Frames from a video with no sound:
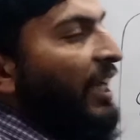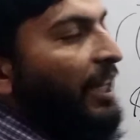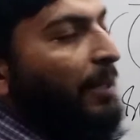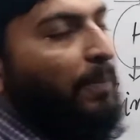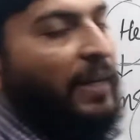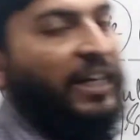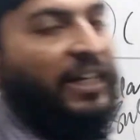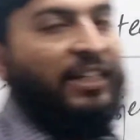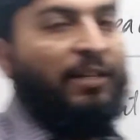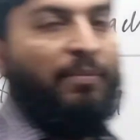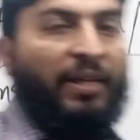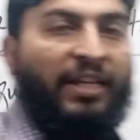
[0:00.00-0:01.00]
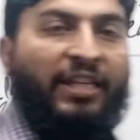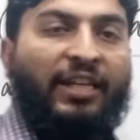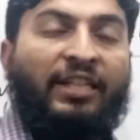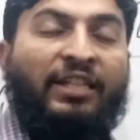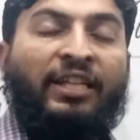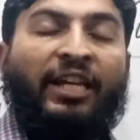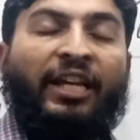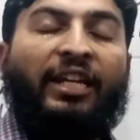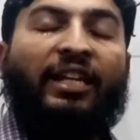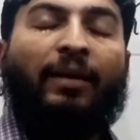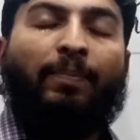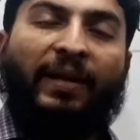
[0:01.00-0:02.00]
an applied grammarian
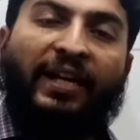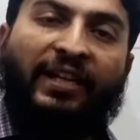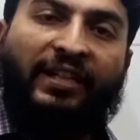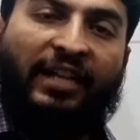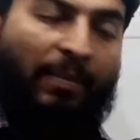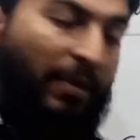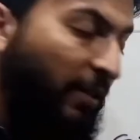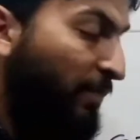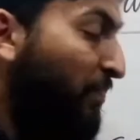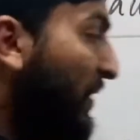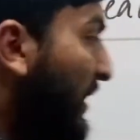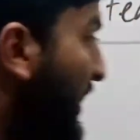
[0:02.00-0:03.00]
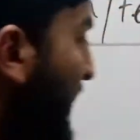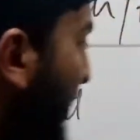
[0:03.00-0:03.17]
in applied grammar. The